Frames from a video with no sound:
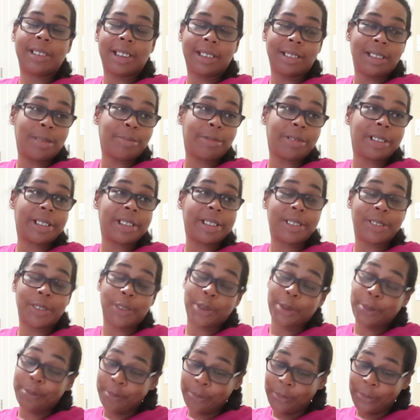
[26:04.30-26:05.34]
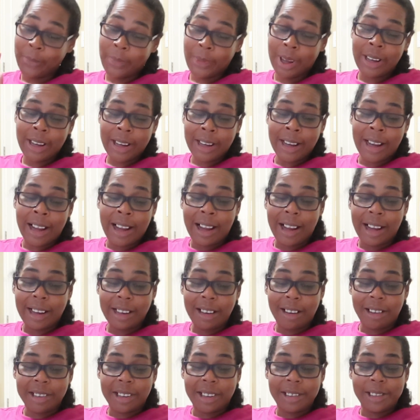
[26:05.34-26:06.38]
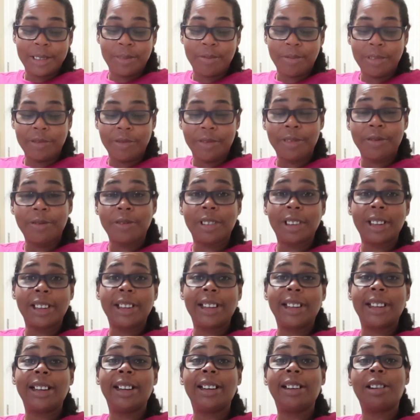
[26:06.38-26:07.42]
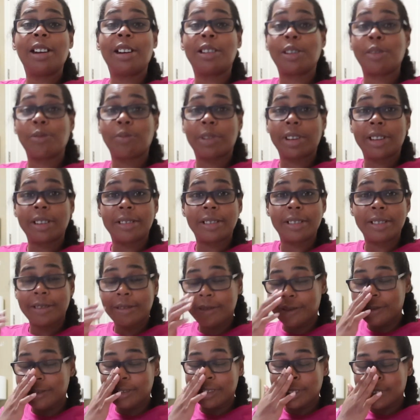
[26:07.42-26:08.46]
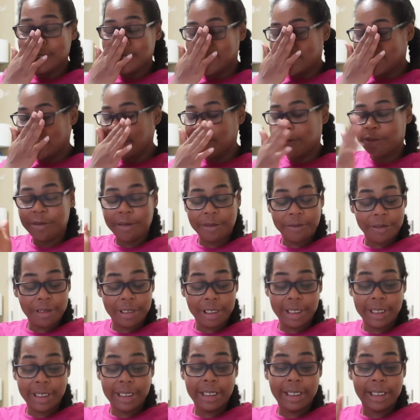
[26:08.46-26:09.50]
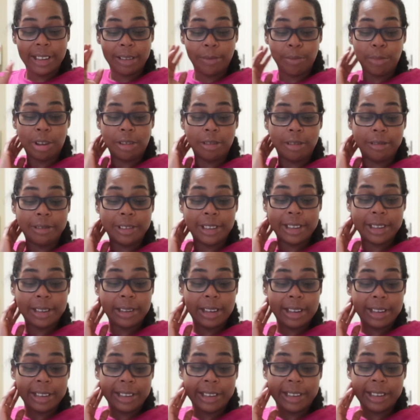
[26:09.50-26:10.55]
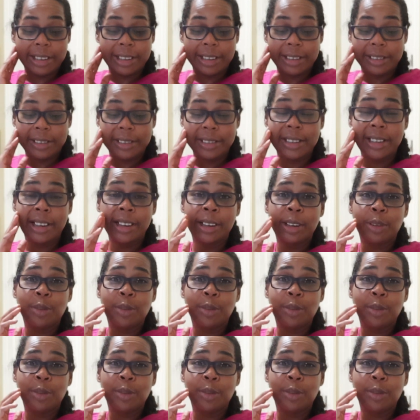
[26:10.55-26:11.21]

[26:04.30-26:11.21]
at the library. So I got this one for free, read it for free, and borrowed it. And